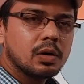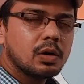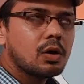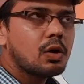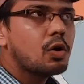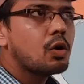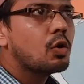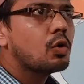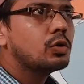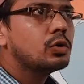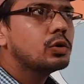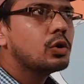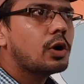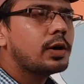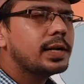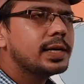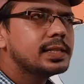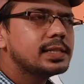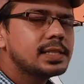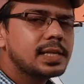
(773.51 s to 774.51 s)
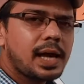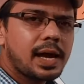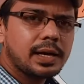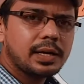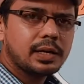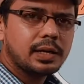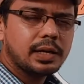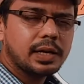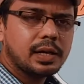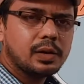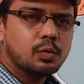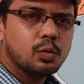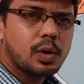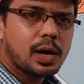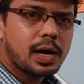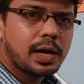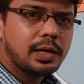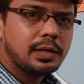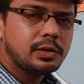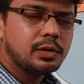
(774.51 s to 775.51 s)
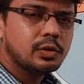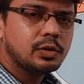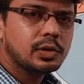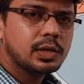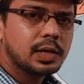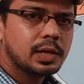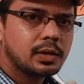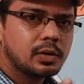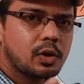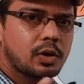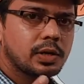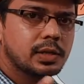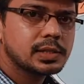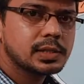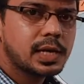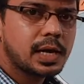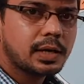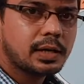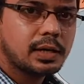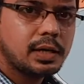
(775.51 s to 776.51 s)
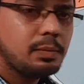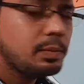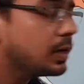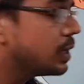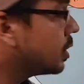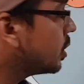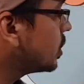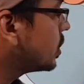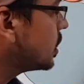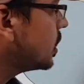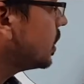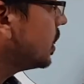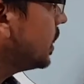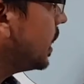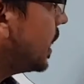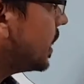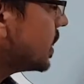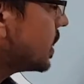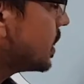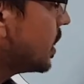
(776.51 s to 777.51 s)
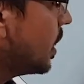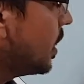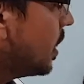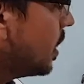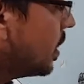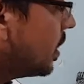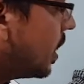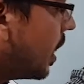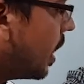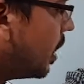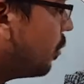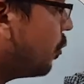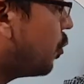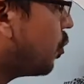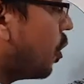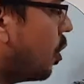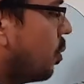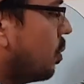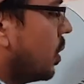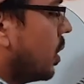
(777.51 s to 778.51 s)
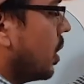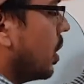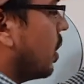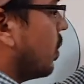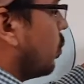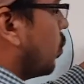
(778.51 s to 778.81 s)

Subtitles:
Oh, not exactly. Why do you think not exactly? Because yes, that formula